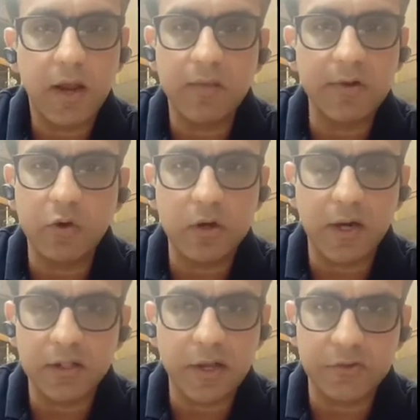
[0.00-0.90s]
I will not
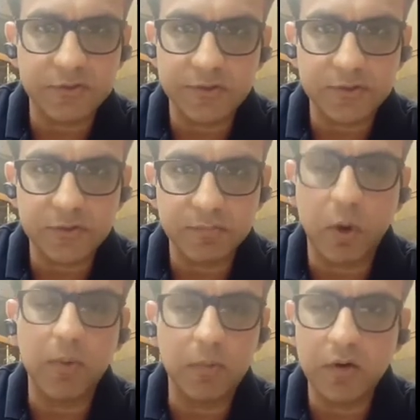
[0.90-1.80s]
get the answers,
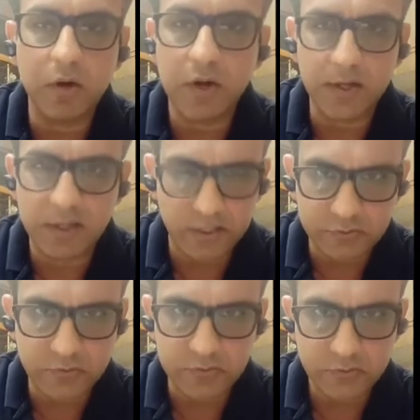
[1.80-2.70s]
probably not get the
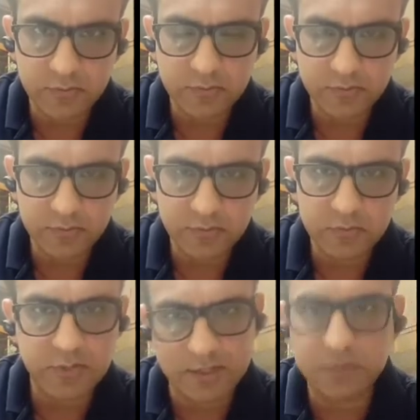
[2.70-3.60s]
answers.
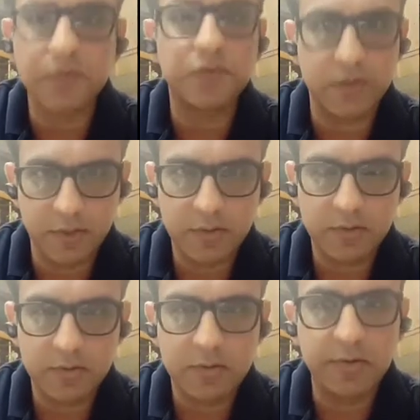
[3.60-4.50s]
That's first reading.
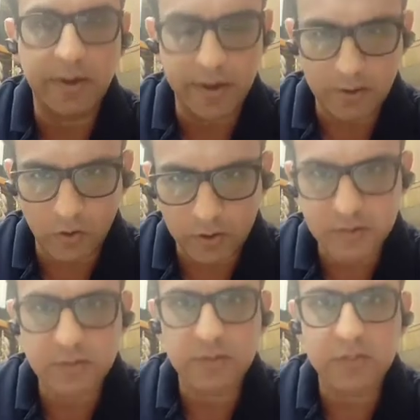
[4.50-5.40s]
I
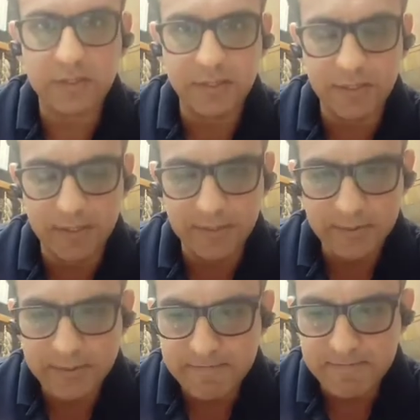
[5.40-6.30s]
got the
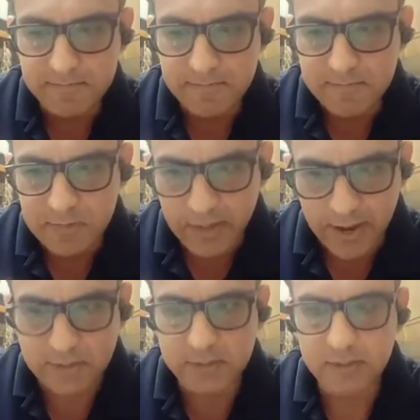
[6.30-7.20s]

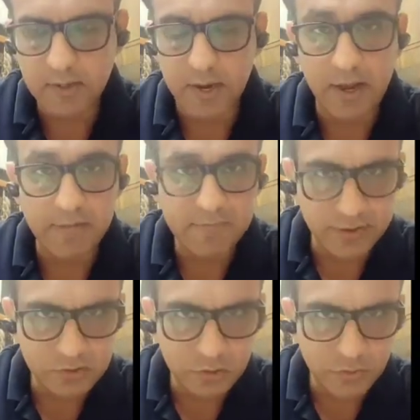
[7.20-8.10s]
text and I
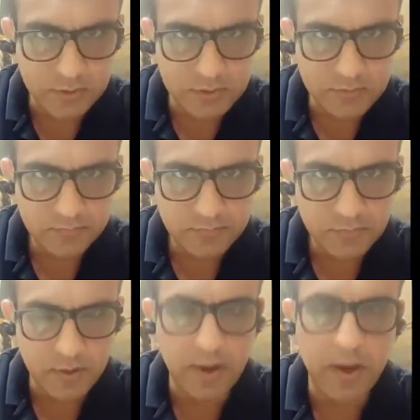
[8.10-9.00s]
went through it
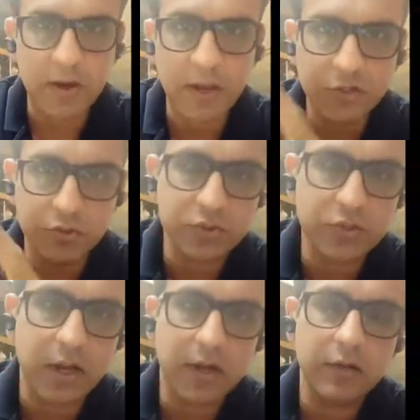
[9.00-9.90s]
and I
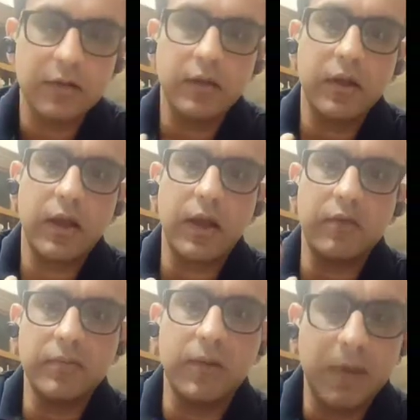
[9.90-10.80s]
used that, and
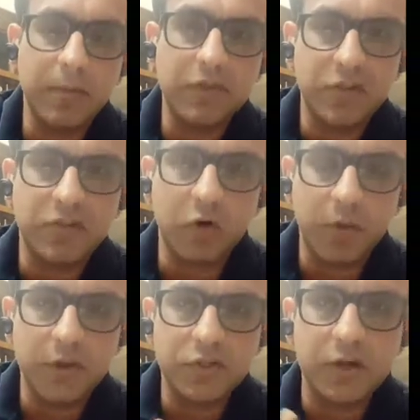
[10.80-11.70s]
with my big picture
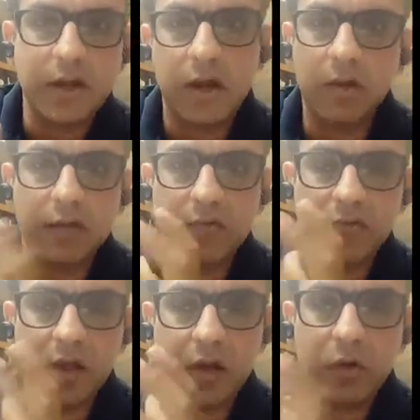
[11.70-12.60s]
formation, I now have a
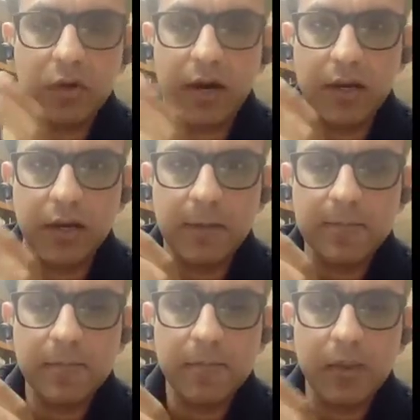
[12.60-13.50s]
fairly good idea
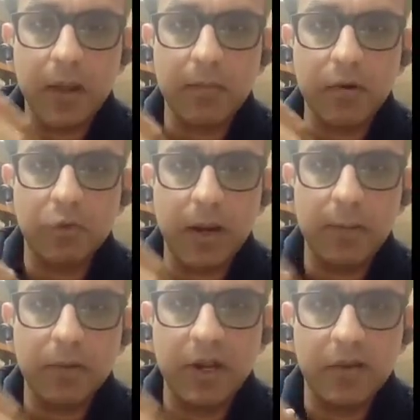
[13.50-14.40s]
about what
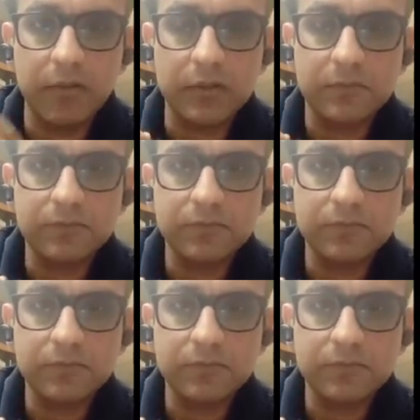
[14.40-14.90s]
I'm dealing with.